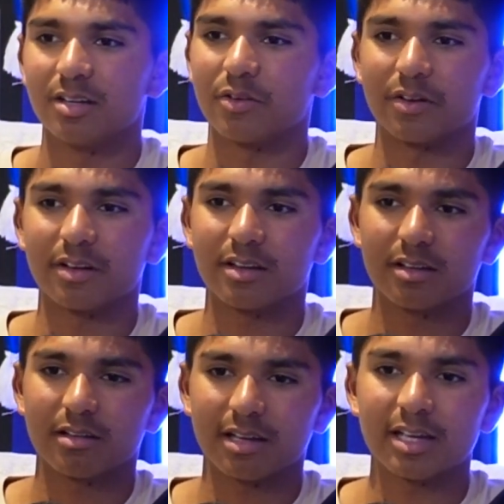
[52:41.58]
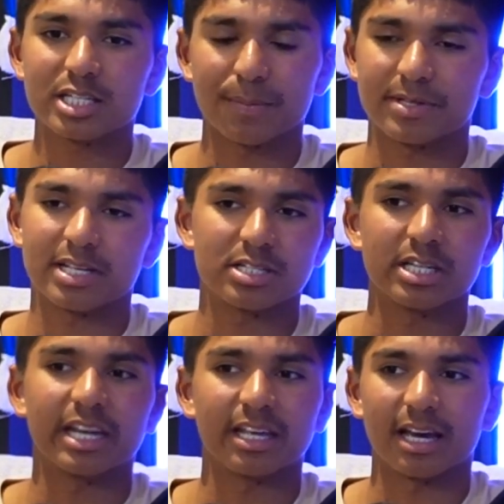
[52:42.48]
You've got Inter potentially
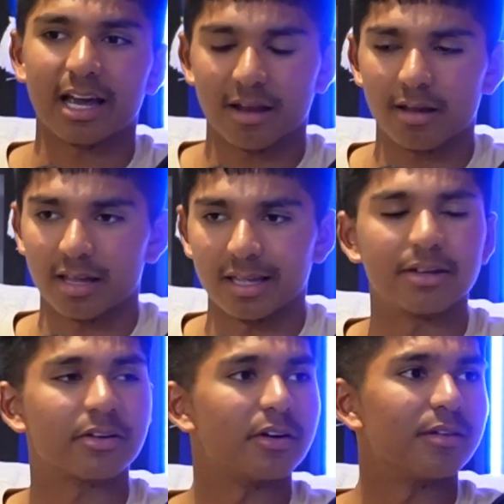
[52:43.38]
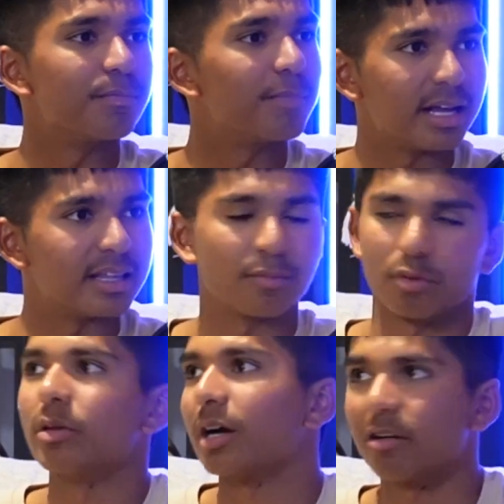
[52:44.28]
getting Atletico and beating that. Well,
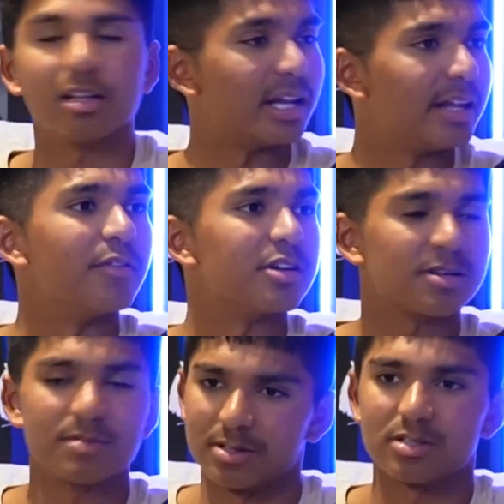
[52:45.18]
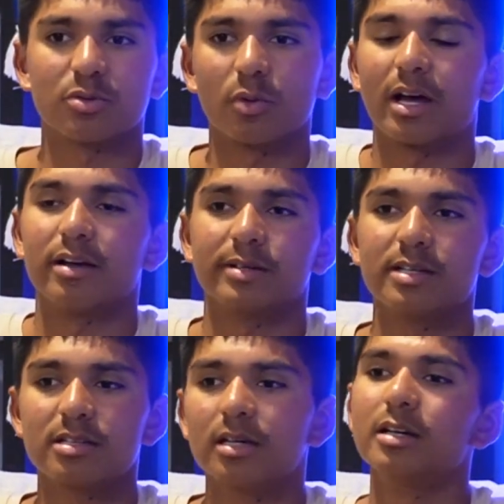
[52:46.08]
they're currently leading versus them. Let's just talk how it
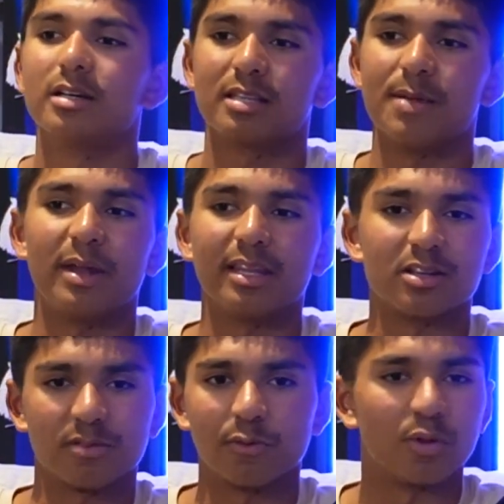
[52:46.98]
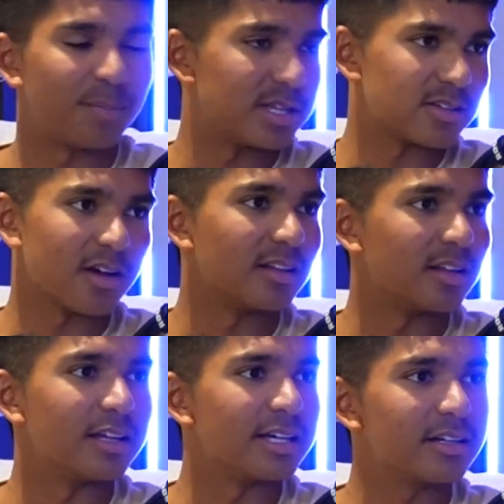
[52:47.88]
is. They're betting the 4th best side in La
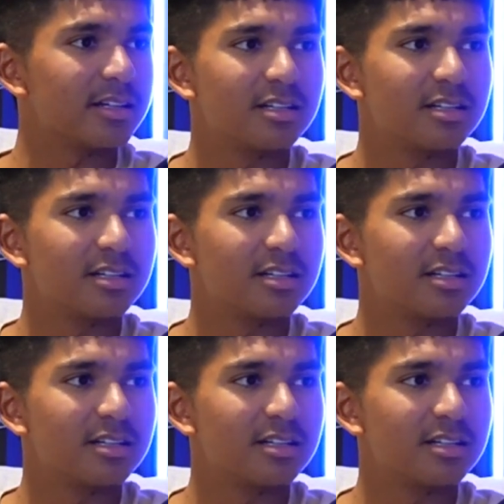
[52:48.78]
Liga.